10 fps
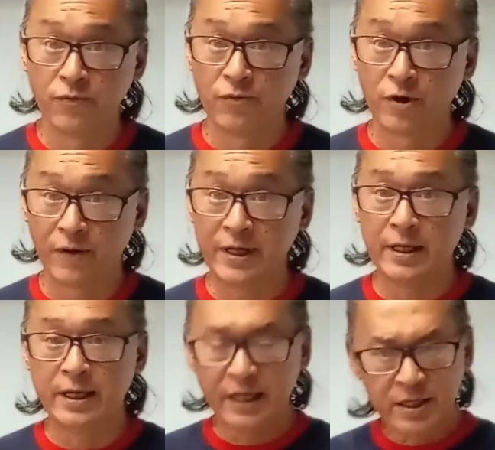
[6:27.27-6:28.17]
All right?
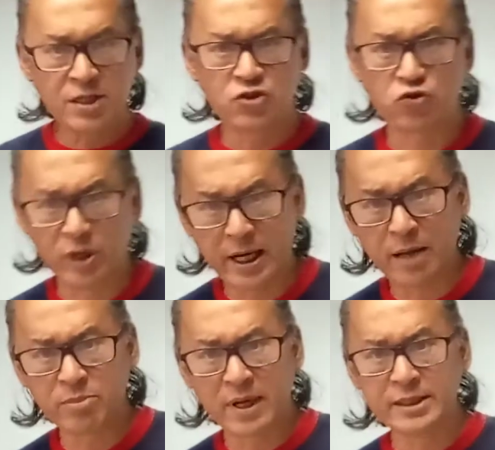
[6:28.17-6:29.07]
Industry
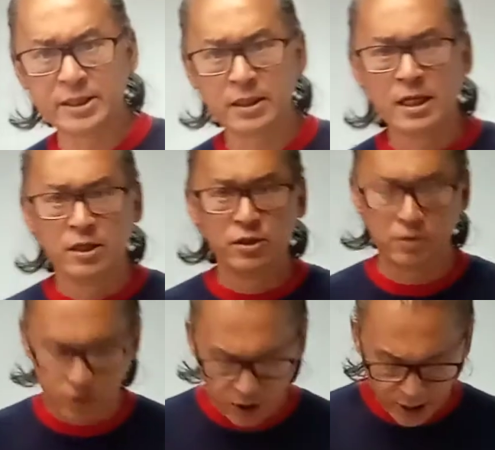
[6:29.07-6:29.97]
lamp lighting
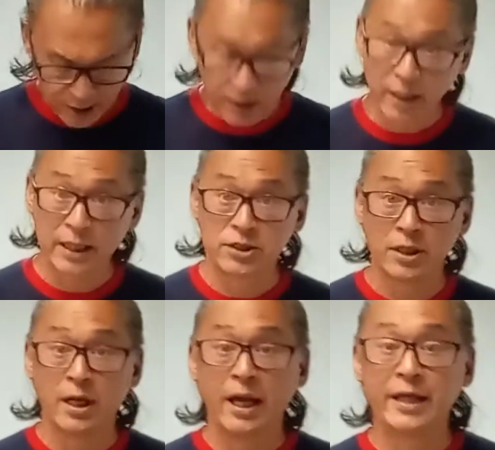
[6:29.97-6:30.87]
use, like I
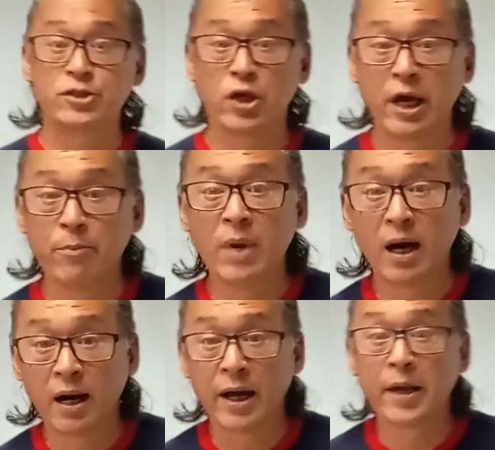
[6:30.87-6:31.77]
said,
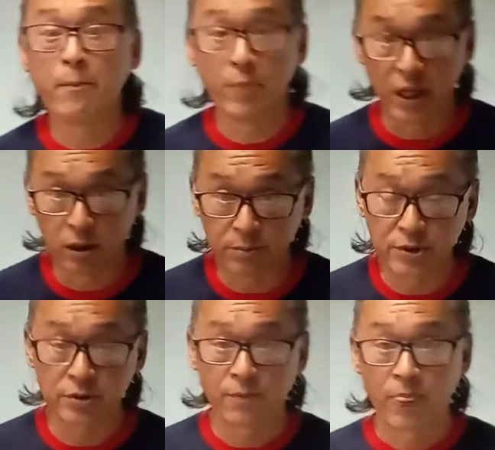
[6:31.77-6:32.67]
HMI
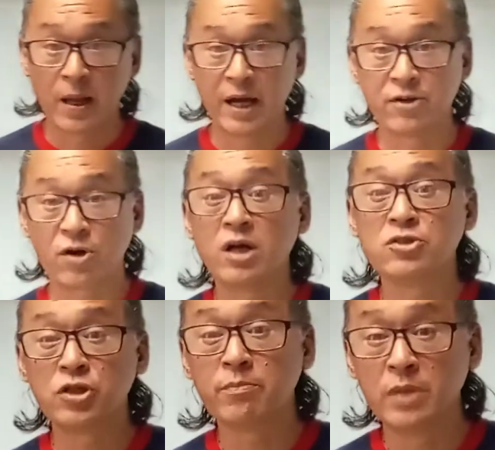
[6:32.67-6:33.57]
bulbs.
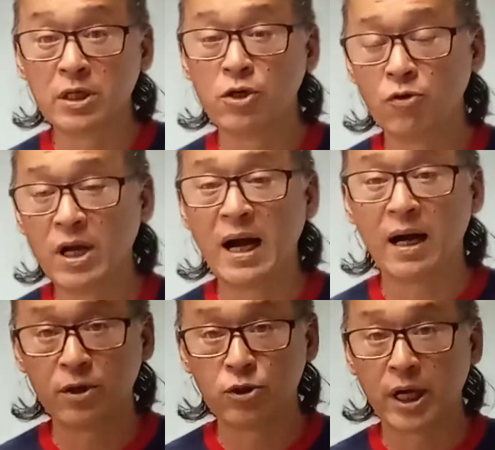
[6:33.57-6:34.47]
Hydrargium mercury
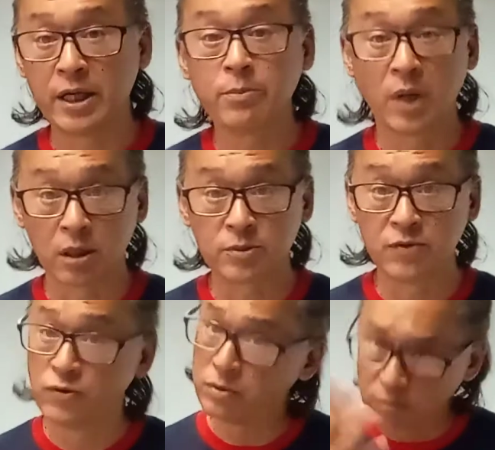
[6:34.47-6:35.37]
iodide bulbs.
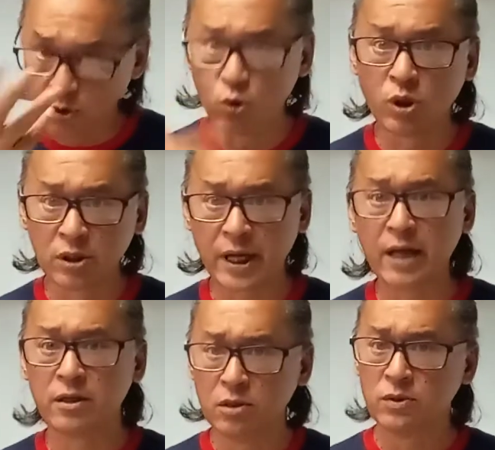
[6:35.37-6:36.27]
If you Google
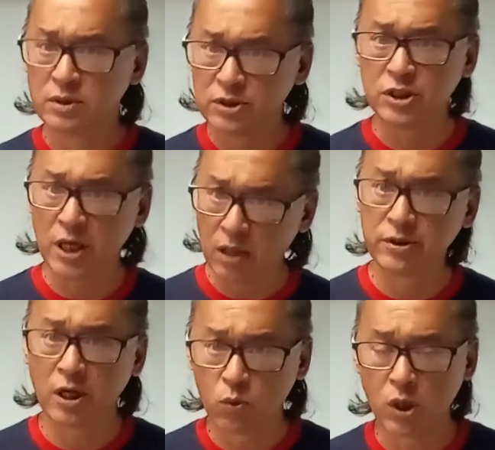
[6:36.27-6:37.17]
that, you will see how
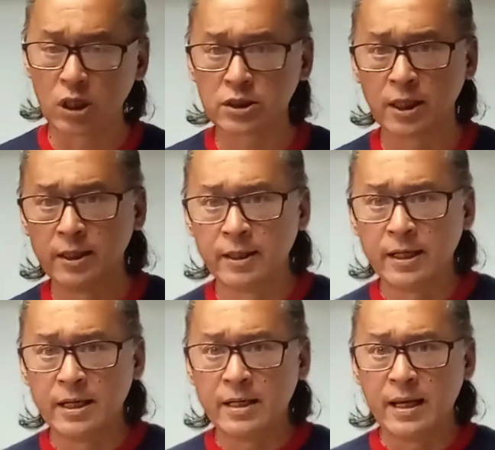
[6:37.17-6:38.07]
that works.
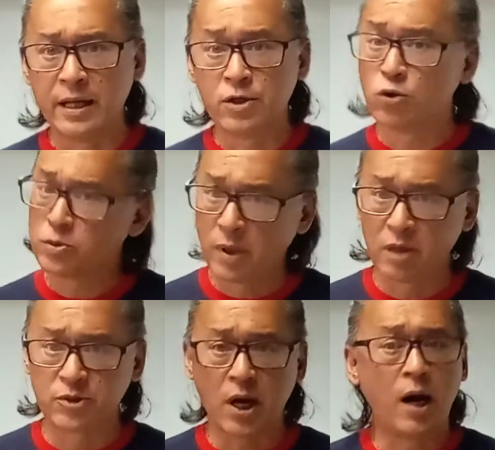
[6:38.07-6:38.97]
And those
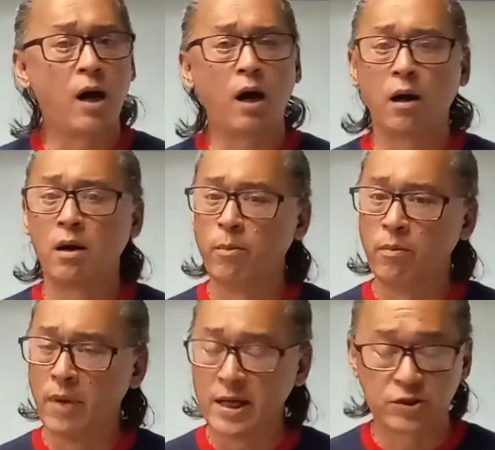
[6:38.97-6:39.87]
bulbs are
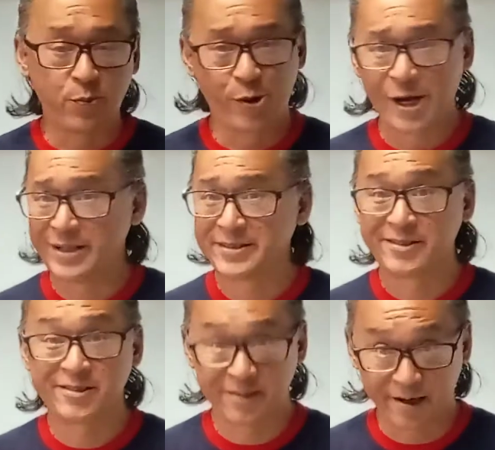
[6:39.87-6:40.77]
as bright as the
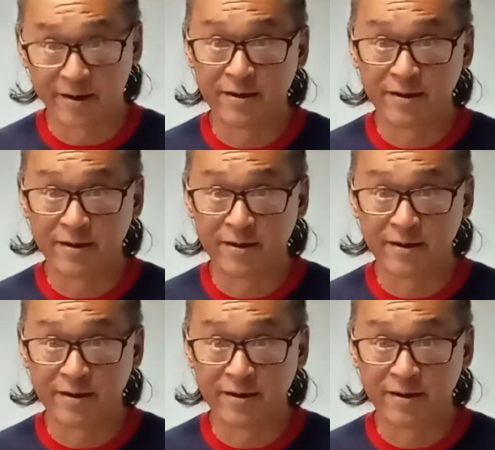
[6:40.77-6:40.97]
sun.